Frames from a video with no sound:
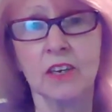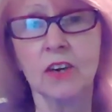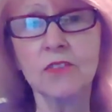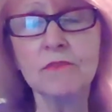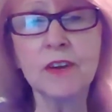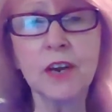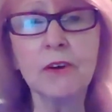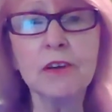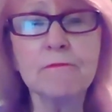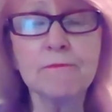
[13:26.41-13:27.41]
The
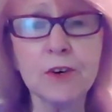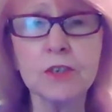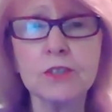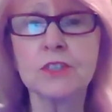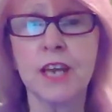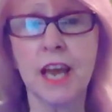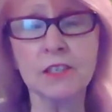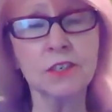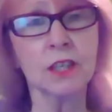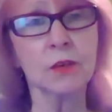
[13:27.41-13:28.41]
very first
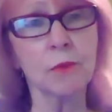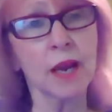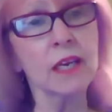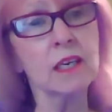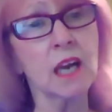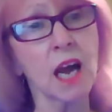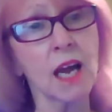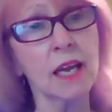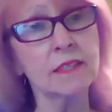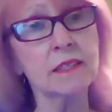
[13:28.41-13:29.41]
nationally
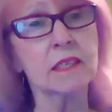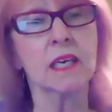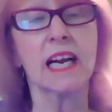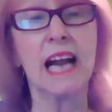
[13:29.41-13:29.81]
recognized